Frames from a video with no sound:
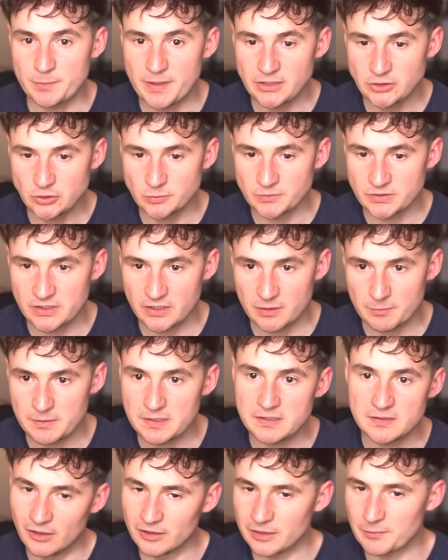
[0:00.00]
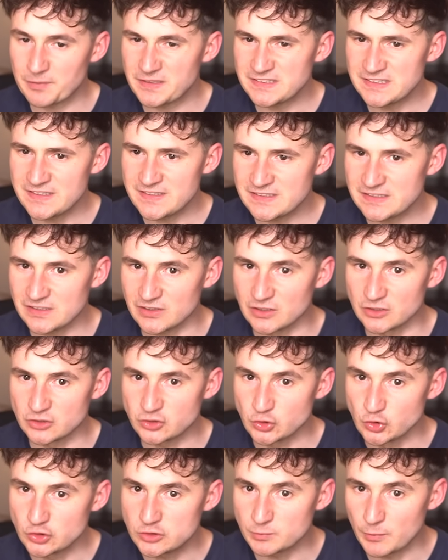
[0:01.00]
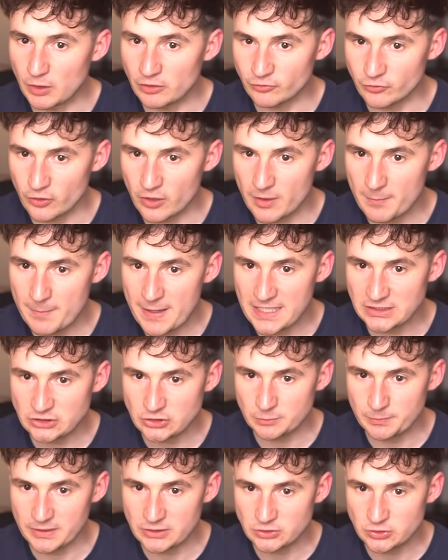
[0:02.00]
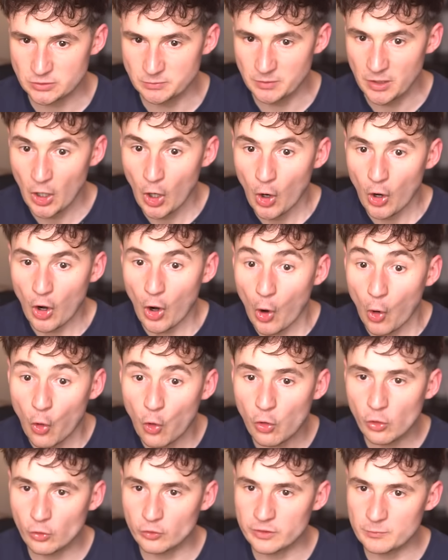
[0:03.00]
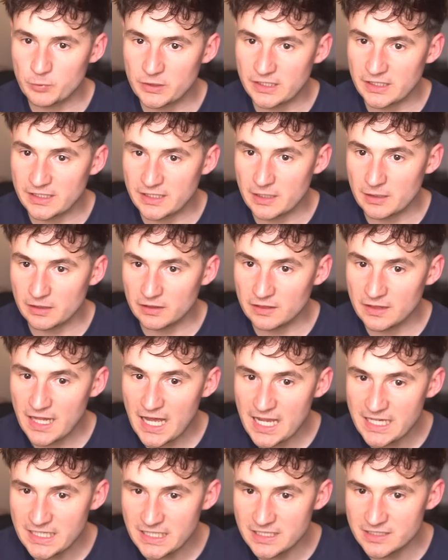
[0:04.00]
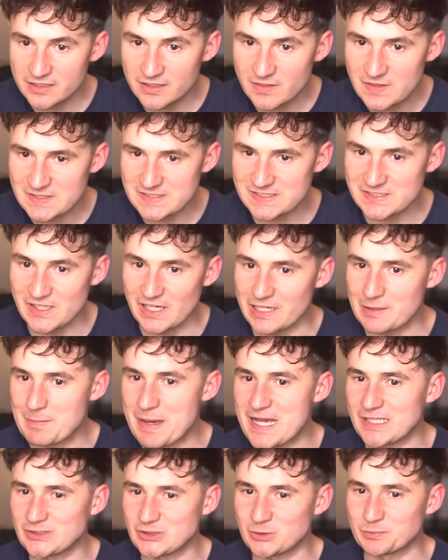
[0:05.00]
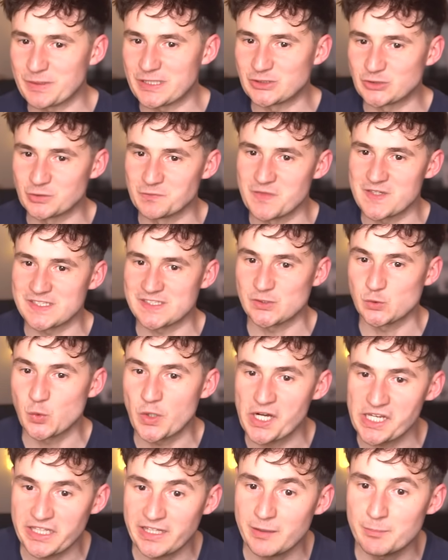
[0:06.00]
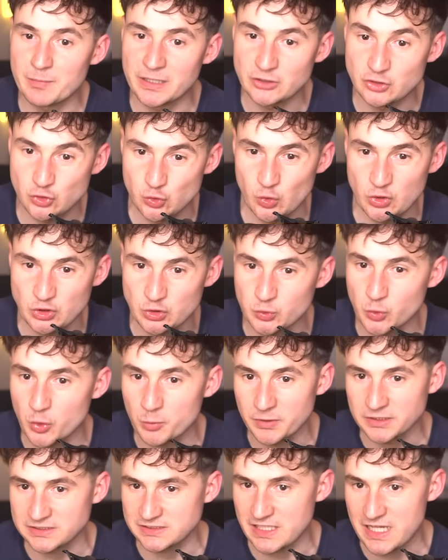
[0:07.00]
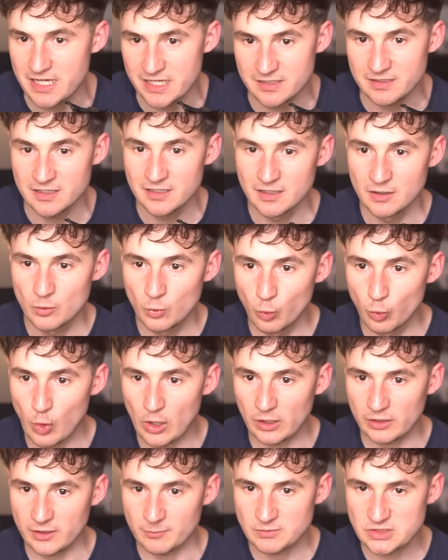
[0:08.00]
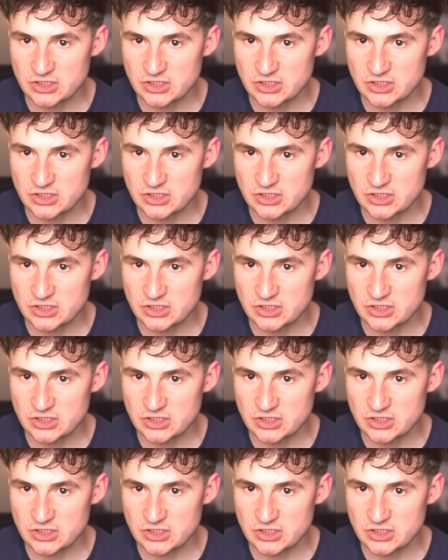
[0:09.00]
bedroom's gonna be. Hold up, isn't this a little too small for a master bedroom? Oh, hold up, we can get a lion. This is not a master bedroom. This is where I keep my two hundred Robux lion. Welcome,